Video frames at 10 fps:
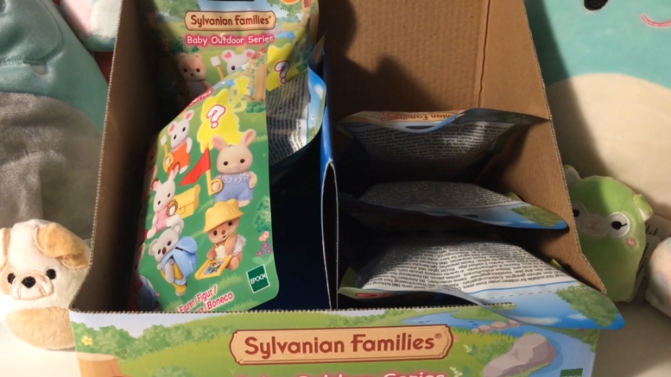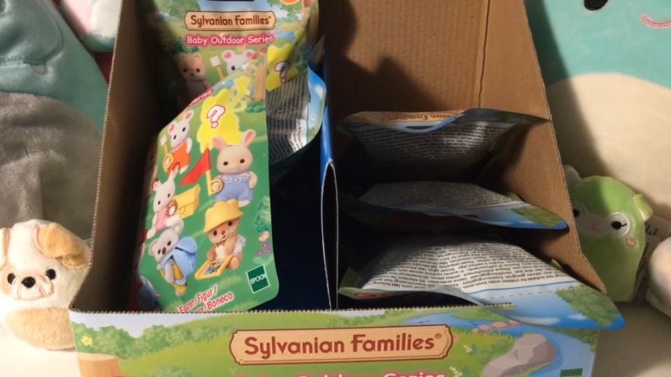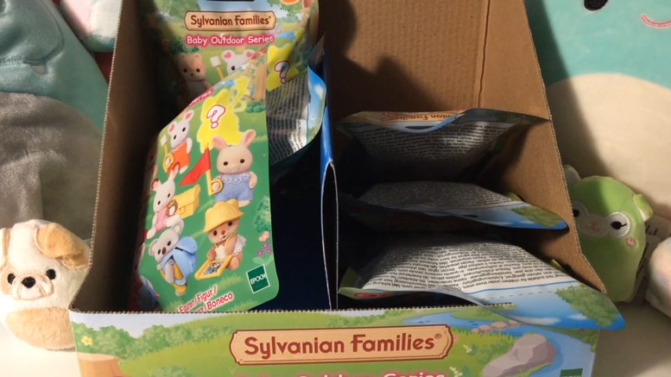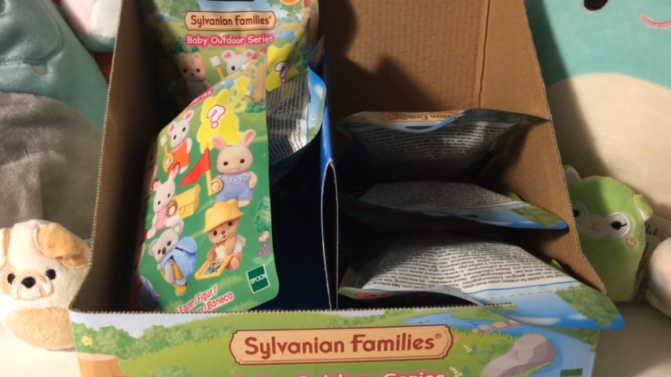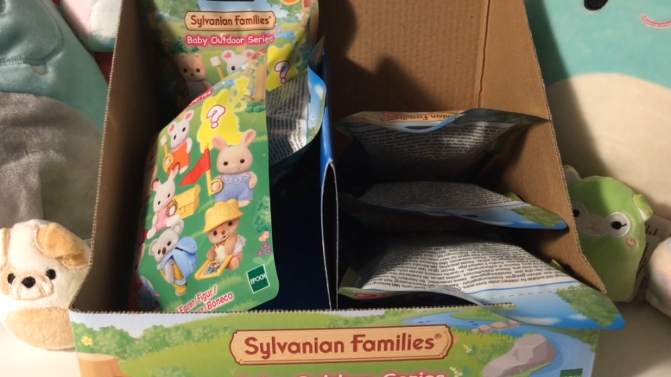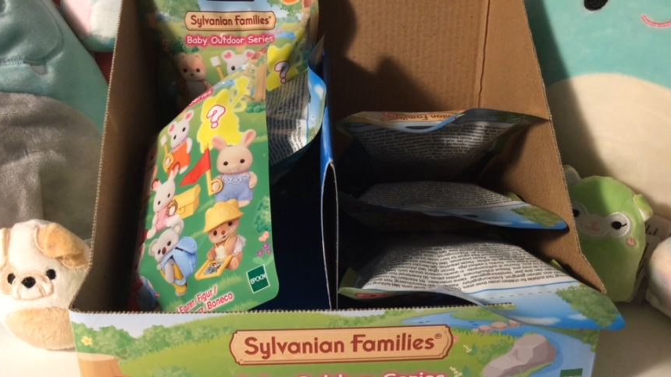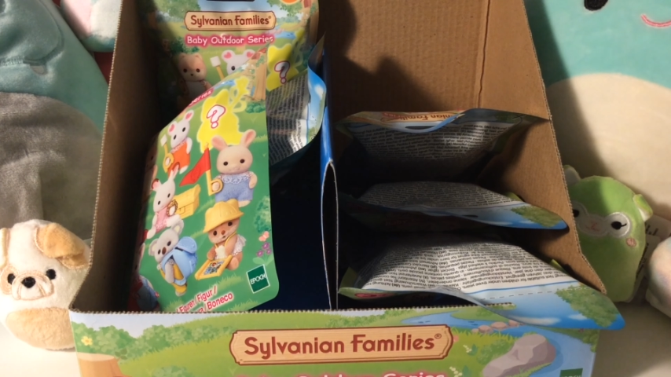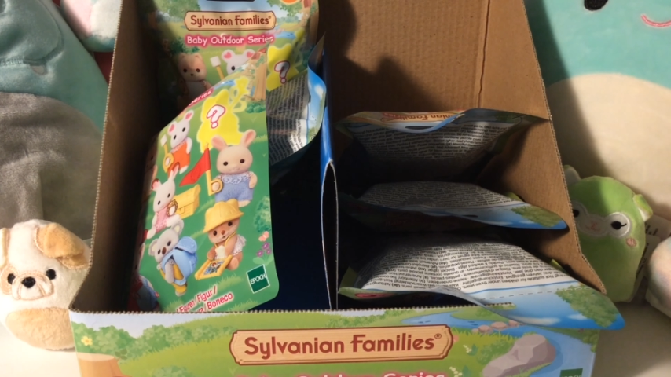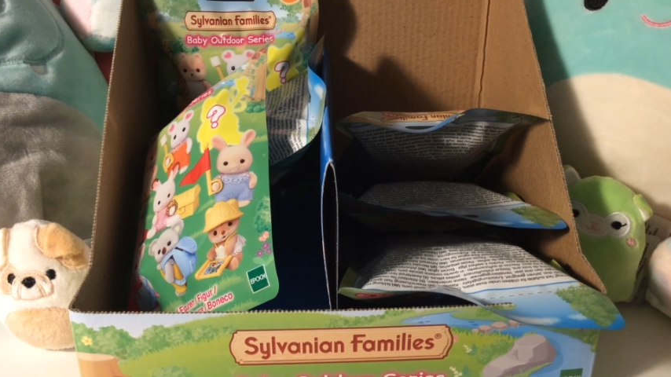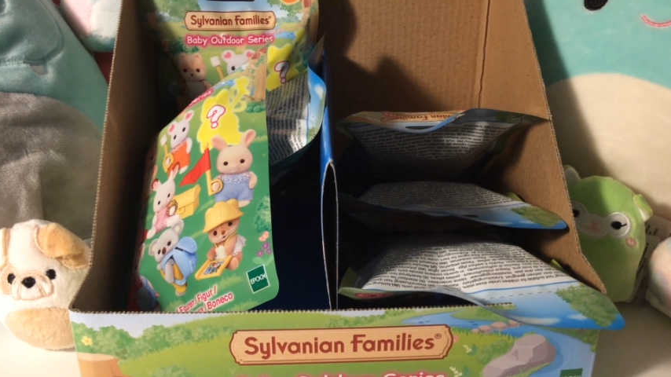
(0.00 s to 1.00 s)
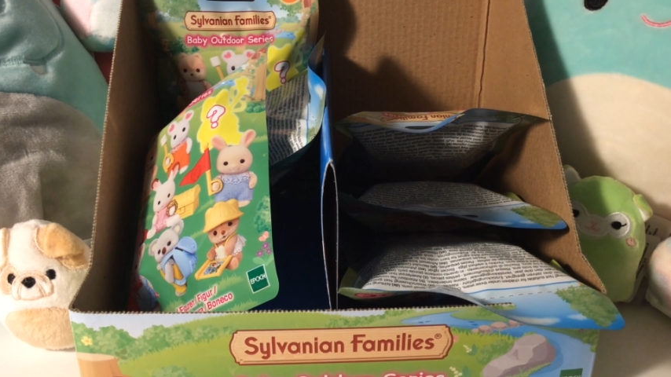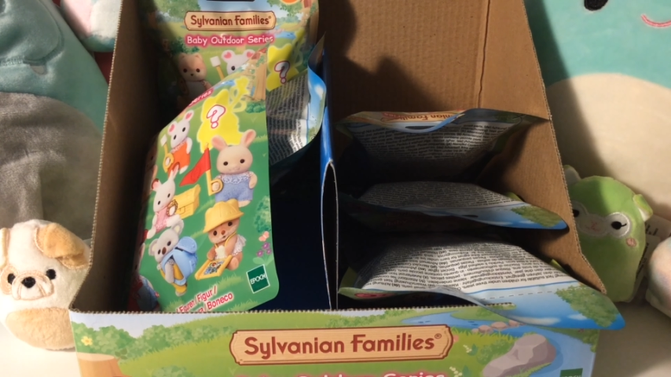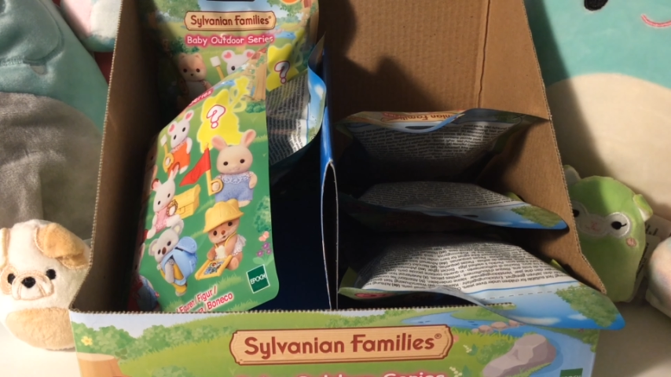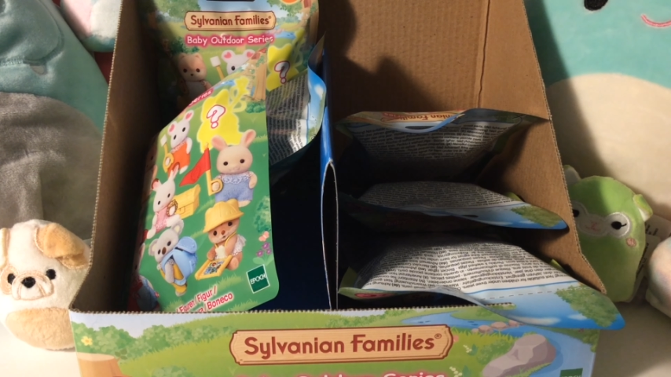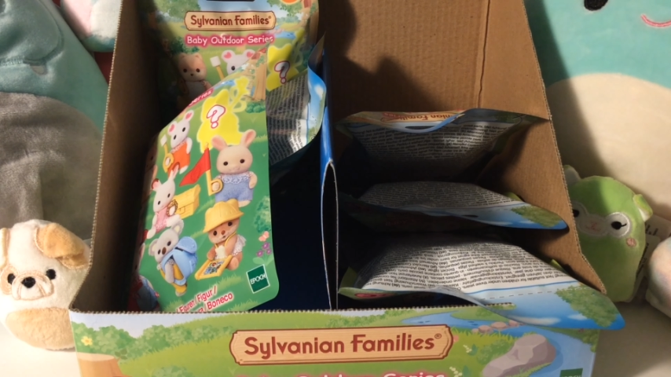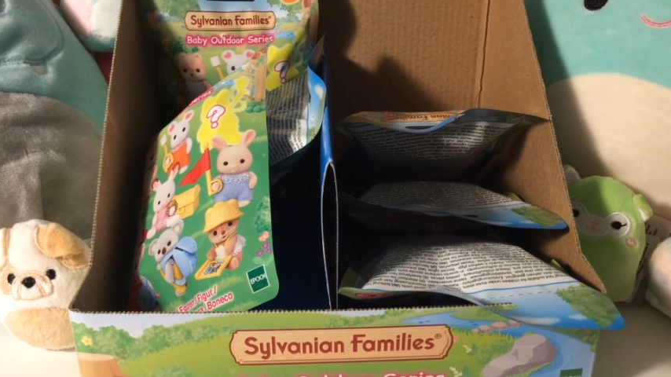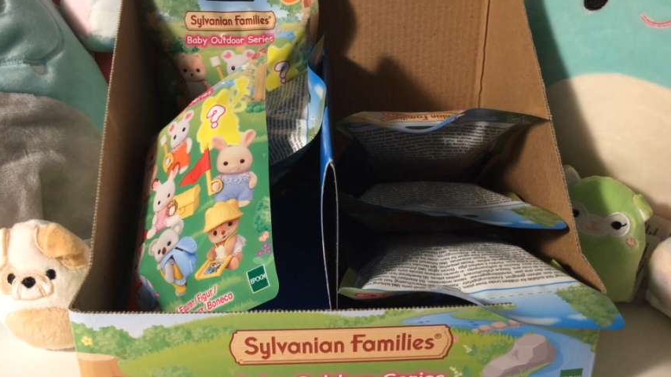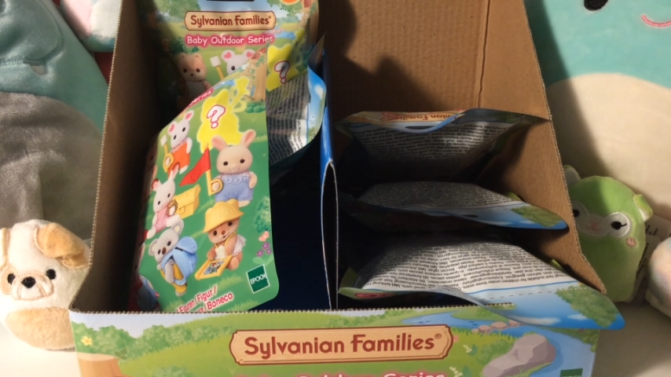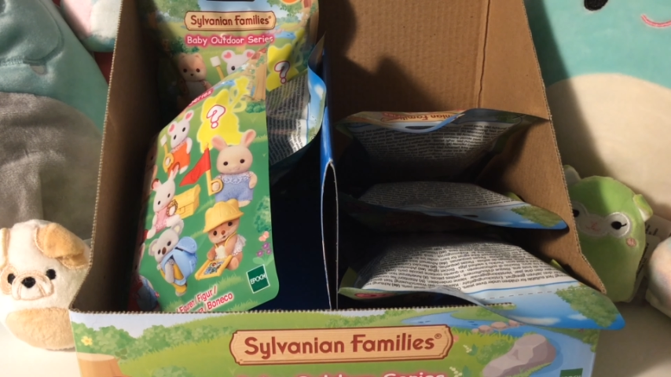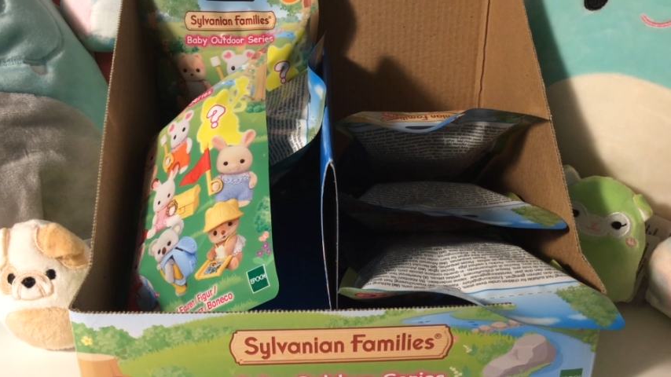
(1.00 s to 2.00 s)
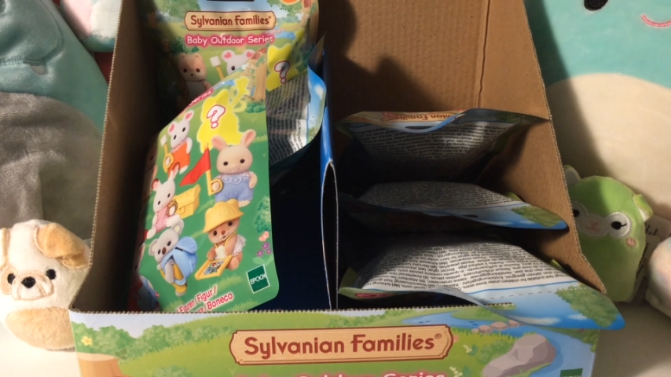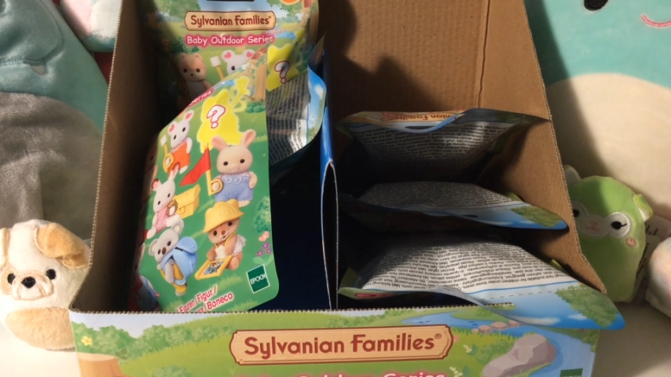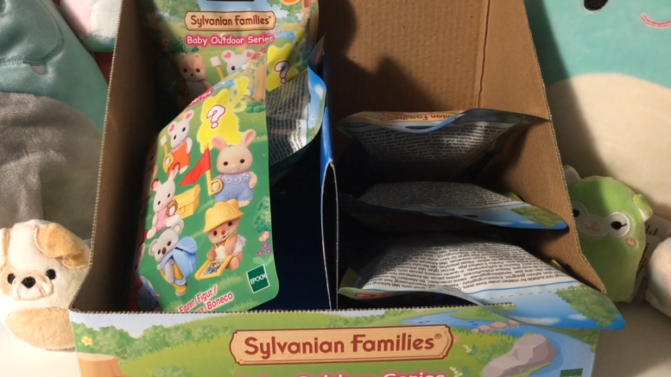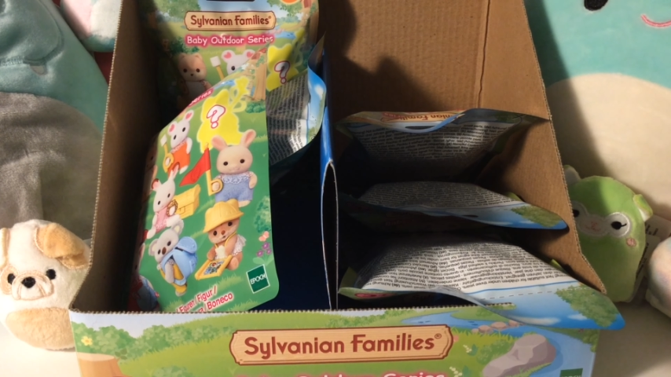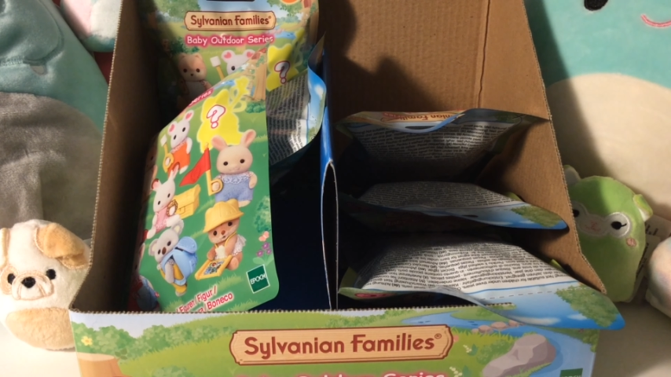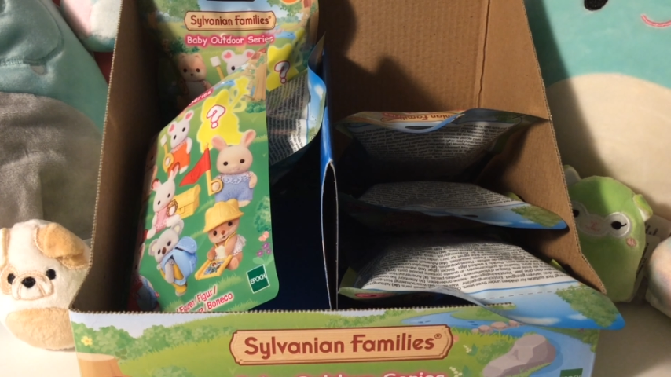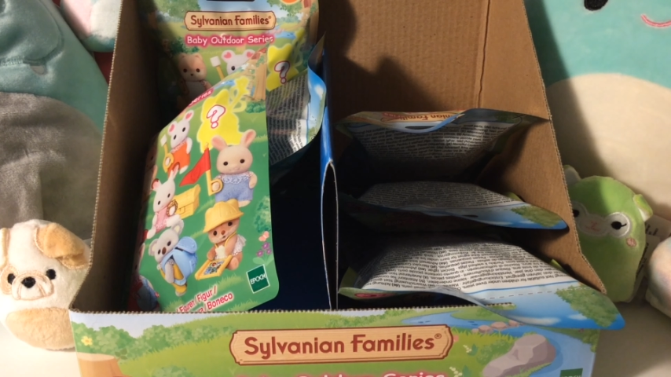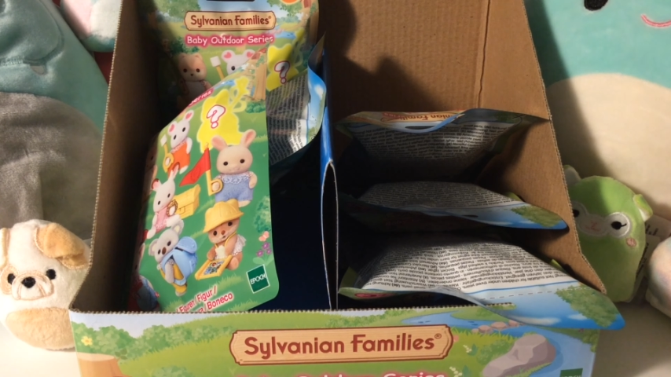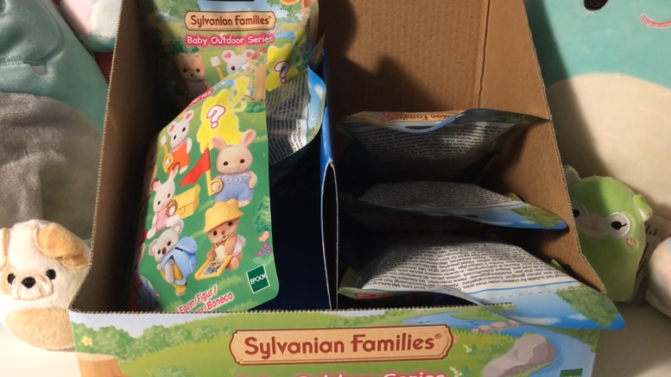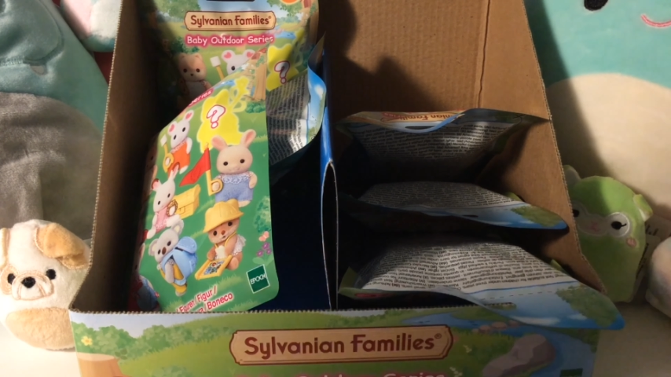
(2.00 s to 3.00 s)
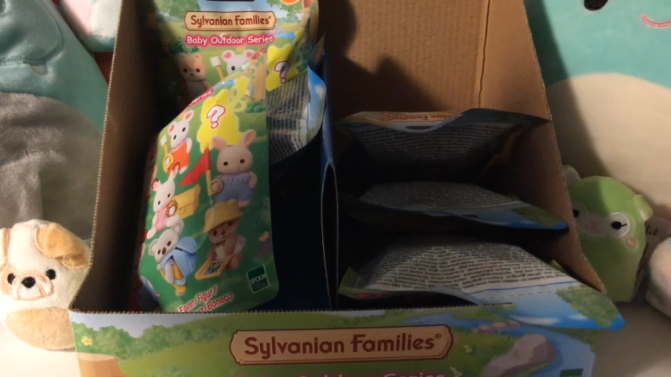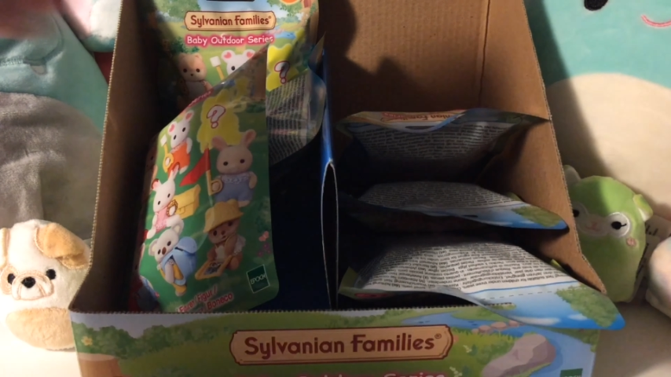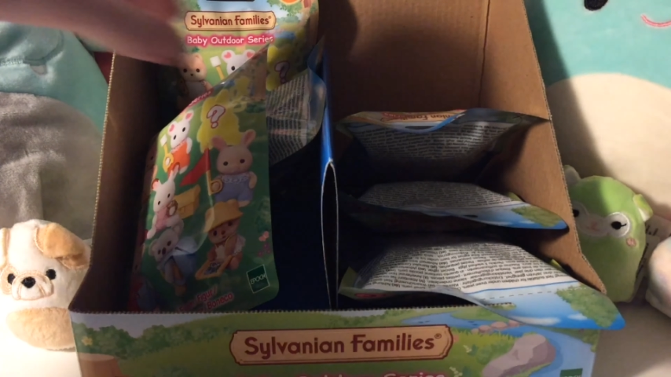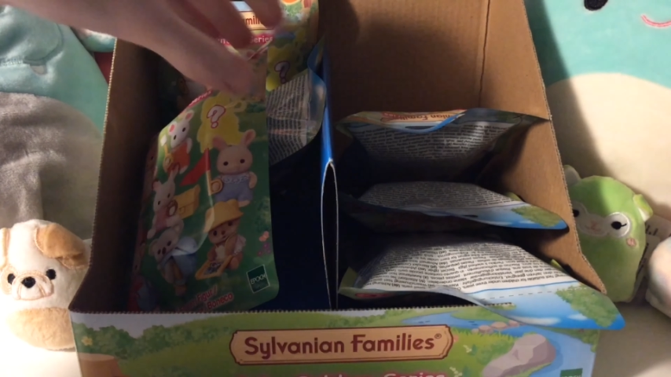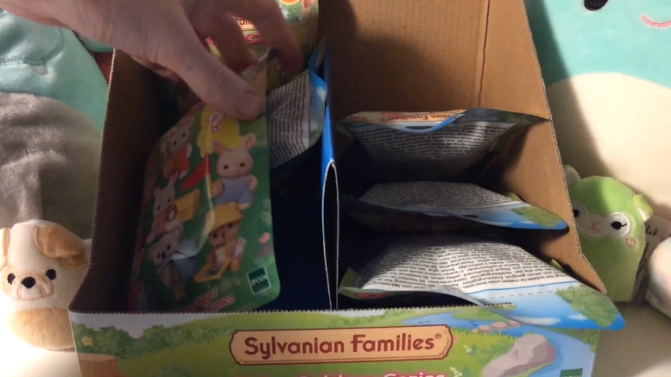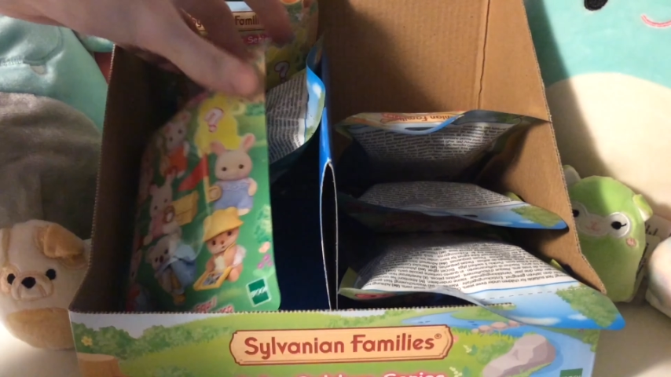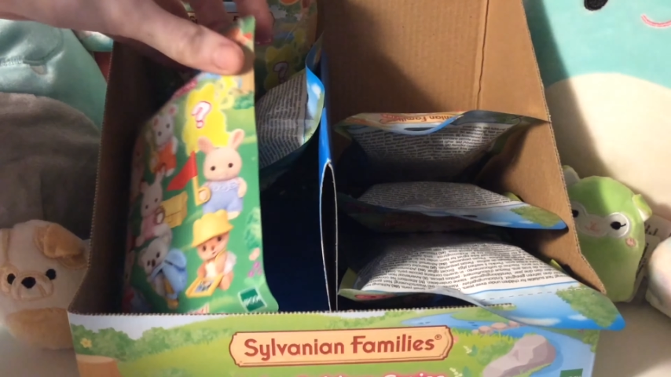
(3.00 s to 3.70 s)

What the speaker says: No face is visible, so there are no lips to read.